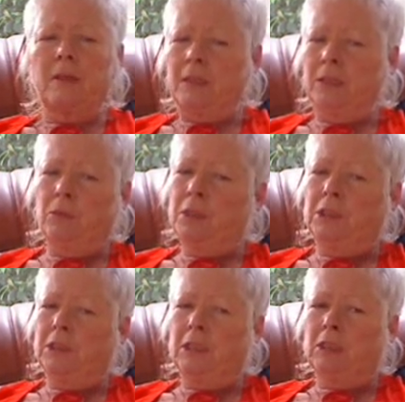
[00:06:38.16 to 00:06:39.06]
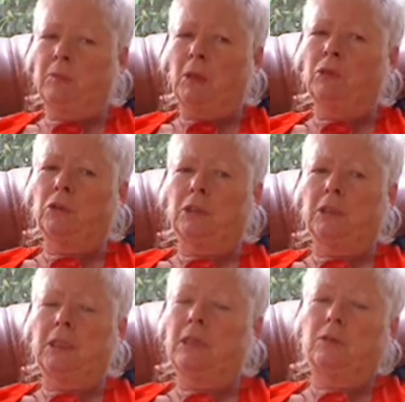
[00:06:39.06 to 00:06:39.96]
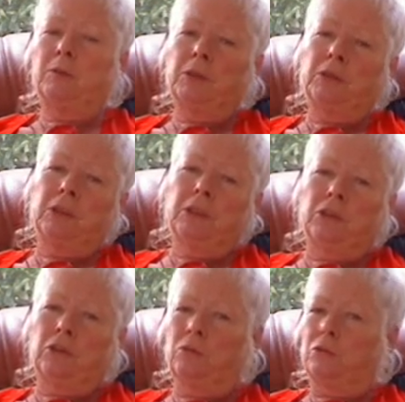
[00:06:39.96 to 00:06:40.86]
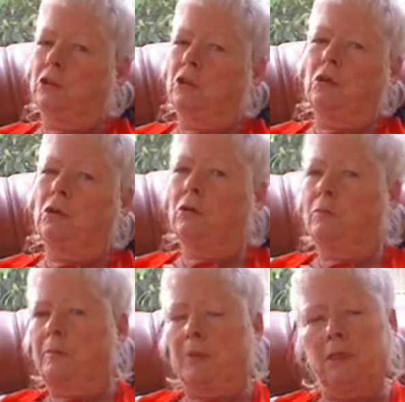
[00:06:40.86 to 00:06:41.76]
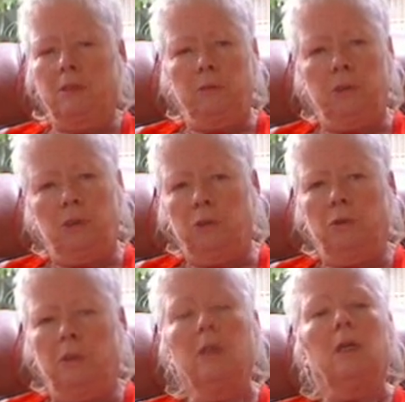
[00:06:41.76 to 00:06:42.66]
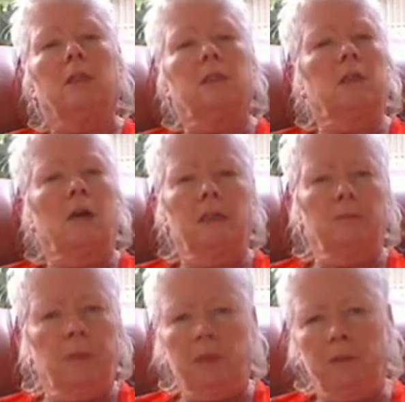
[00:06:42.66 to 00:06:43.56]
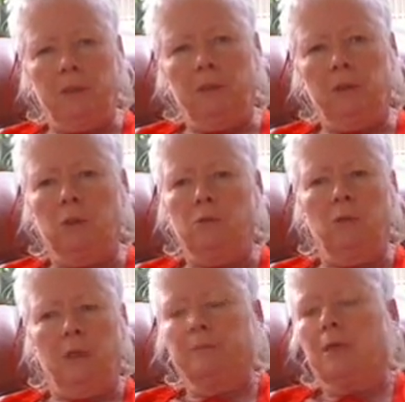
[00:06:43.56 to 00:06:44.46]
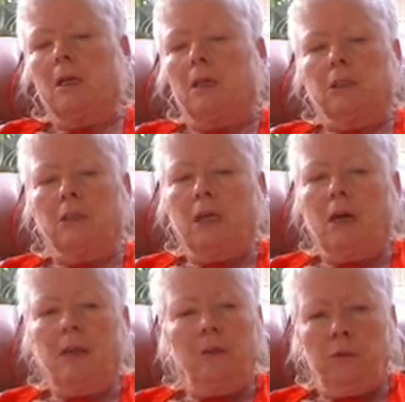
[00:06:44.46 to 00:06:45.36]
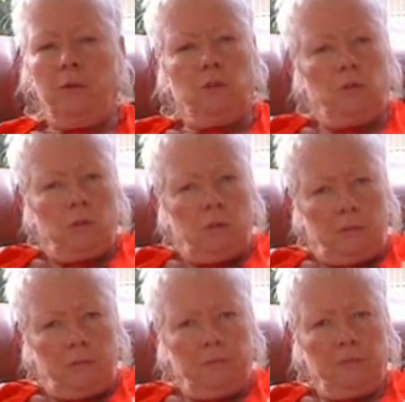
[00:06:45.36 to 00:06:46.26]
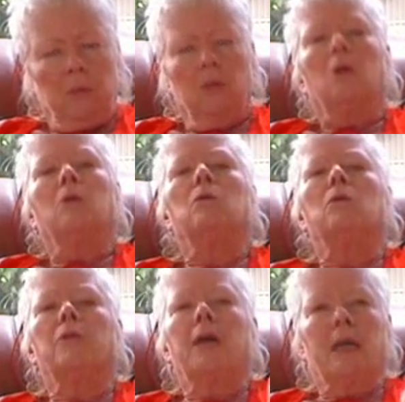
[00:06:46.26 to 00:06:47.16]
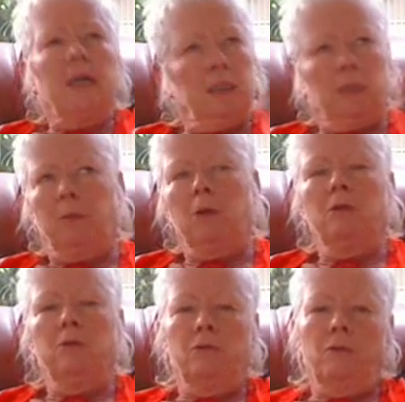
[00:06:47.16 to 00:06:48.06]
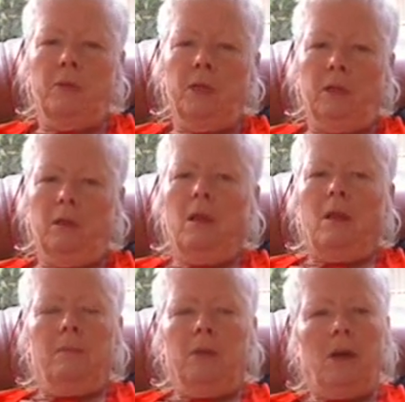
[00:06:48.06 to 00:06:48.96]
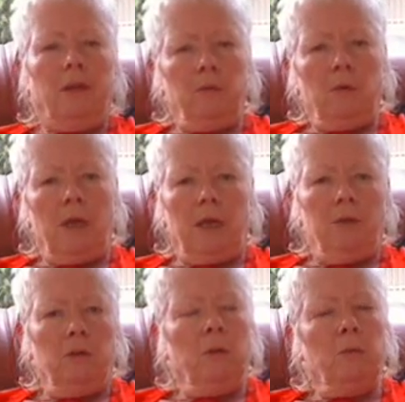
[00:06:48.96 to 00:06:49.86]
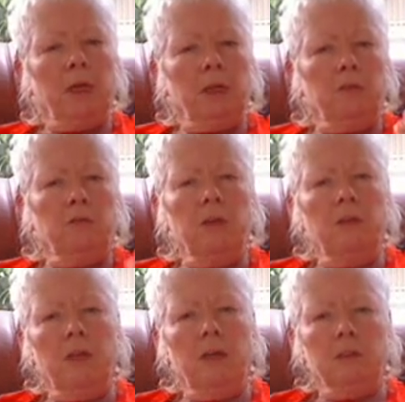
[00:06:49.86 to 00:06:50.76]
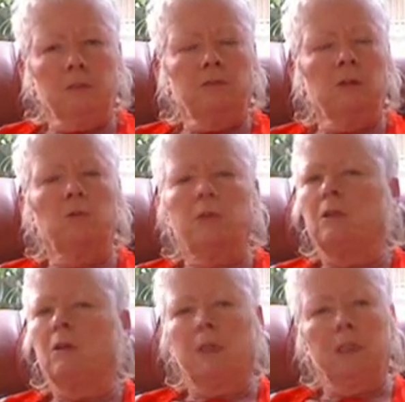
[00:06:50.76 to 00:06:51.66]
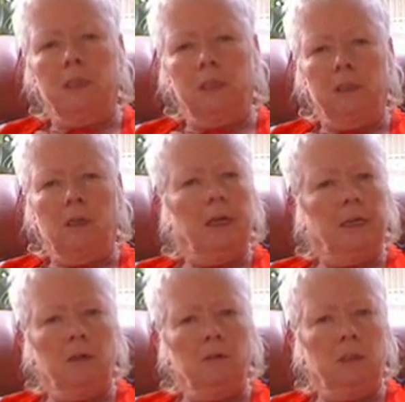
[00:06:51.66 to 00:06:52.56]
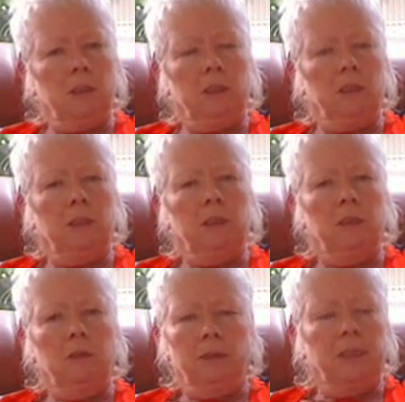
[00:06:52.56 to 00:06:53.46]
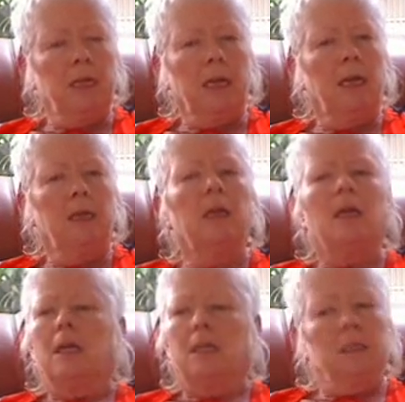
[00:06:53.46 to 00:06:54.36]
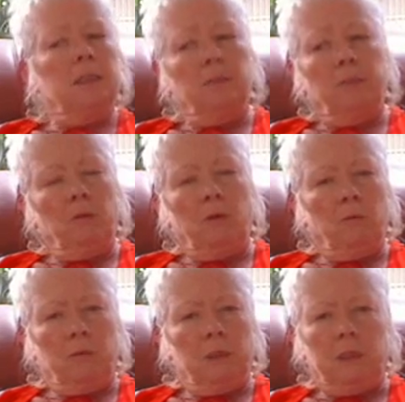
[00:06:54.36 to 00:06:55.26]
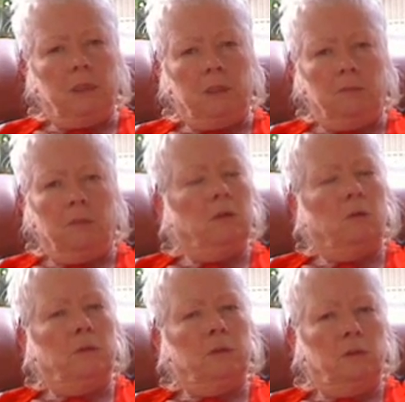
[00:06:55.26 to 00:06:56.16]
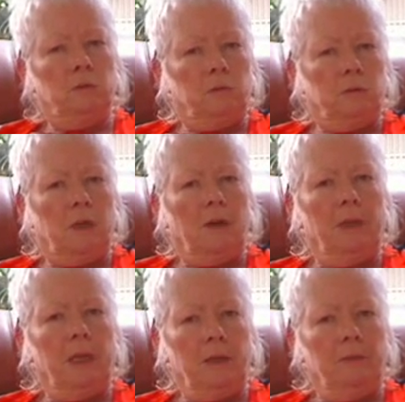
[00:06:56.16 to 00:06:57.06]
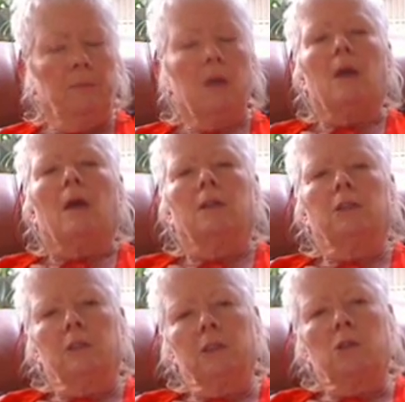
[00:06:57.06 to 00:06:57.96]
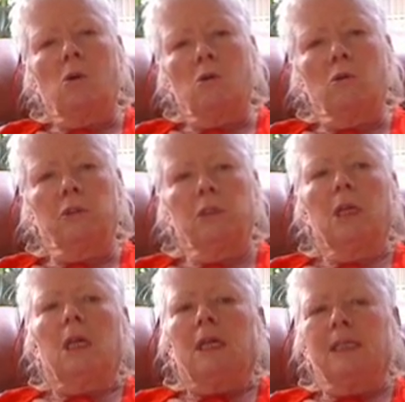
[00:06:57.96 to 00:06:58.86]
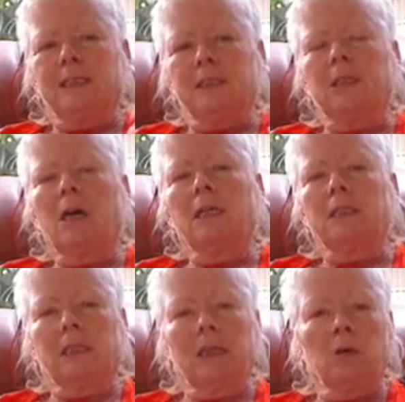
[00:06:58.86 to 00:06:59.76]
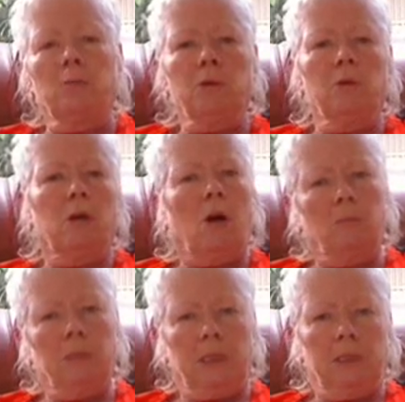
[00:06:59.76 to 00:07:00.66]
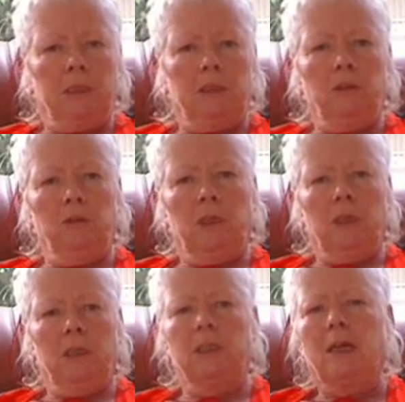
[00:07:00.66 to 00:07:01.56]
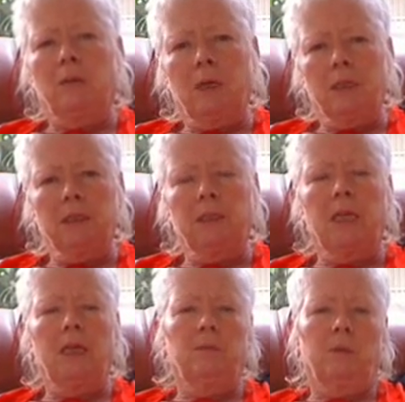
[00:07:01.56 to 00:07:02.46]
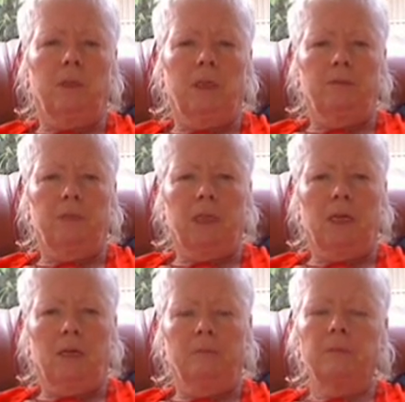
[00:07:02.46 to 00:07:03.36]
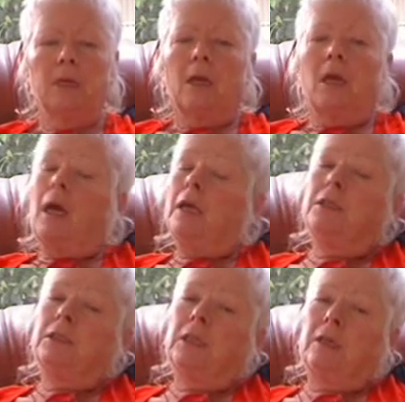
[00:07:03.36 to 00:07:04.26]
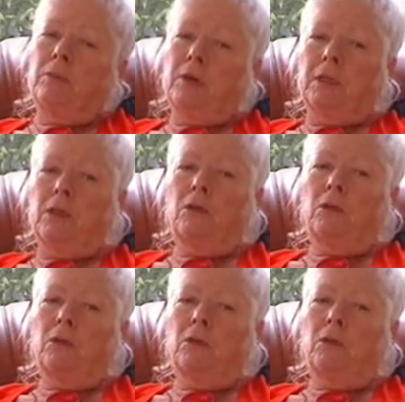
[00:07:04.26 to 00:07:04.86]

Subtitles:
The reason the explosion is there is because these children are no longer prepared to endure this kind of parenting or schooling. So they either withdraw or they explode and rebel. But either way, you know, when we're getting 3,000-fold increases in diagnoses in a single decade, there's something wrong with the system, not with the children coming in. And so this course is designed to help you accommodate these new kids, how to understand what their gifts are. And in the same breath, I